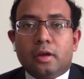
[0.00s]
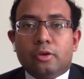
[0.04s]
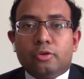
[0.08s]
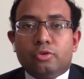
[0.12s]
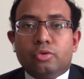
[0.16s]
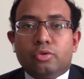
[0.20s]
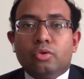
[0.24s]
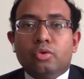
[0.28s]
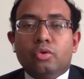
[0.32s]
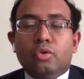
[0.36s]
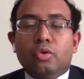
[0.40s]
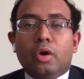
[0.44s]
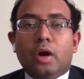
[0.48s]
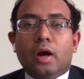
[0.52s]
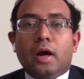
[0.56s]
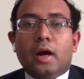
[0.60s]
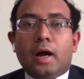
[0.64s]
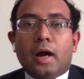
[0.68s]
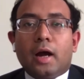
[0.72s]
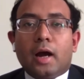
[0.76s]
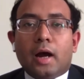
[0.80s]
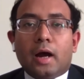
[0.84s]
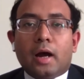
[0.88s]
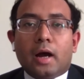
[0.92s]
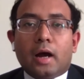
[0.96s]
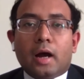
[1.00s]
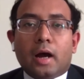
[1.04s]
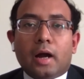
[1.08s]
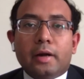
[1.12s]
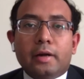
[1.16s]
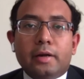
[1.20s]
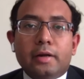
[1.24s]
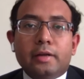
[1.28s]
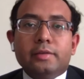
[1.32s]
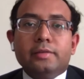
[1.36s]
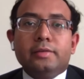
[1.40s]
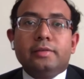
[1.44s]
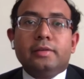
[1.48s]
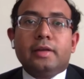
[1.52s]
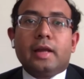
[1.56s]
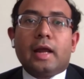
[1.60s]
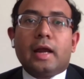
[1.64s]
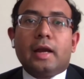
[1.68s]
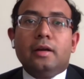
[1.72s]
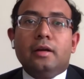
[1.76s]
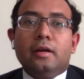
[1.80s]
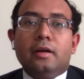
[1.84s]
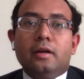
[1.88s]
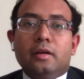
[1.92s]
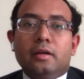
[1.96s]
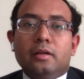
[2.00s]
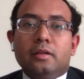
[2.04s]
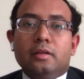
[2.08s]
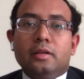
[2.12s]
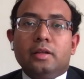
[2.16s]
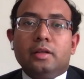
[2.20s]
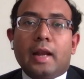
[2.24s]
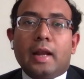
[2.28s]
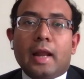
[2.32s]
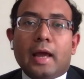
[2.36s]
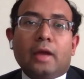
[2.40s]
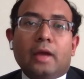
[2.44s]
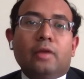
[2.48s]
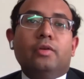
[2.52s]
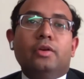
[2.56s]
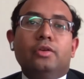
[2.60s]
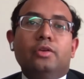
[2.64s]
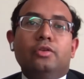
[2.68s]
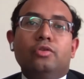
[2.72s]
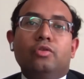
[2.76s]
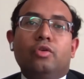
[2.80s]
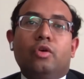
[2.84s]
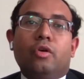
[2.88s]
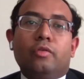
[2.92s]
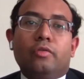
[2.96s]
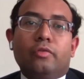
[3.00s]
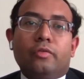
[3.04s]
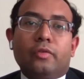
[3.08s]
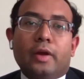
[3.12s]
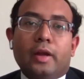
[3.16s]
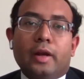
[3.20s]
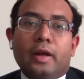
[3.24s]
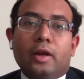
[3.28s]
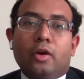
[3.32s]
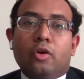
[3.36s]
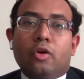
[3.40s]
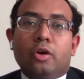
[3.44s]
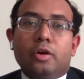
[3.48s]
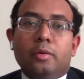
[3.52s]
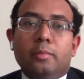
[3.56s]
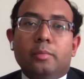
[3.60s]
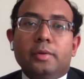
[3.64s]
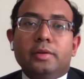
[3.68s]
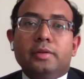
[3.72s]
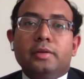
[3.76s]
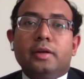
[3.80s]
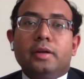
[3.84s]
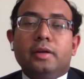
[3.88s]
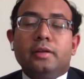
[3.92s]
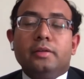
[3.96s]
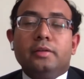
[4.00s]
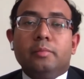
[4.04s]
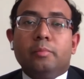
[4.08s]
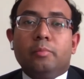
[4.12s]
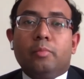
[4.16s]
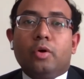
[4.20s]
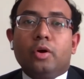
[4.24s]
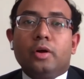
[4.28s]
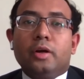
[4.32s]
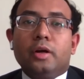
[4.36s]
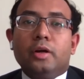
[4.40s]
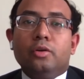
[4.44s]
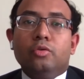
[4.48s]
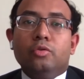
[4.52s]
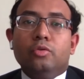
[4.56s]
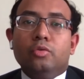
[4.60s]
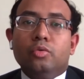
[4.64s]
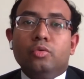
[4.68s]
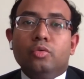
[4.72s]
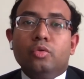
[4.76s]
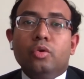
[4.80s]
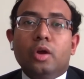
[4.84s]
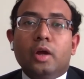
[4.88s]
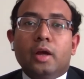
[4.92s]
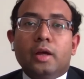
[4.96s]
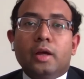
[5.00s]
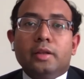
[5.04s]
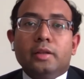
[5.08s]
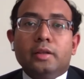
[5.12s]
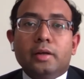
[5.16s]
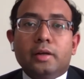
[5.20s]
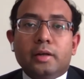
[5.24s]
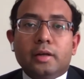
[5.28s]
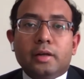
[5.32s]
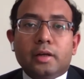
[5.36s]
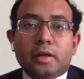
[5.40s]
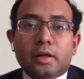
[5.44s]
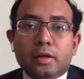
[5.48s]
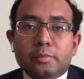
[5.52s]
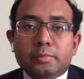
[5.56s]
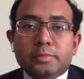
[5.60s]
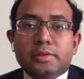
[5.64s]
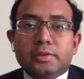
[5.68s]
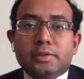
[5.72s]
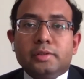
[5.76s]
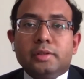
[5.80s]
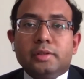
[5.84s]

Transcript: So, to understand the language of an economist, it is important to know the terms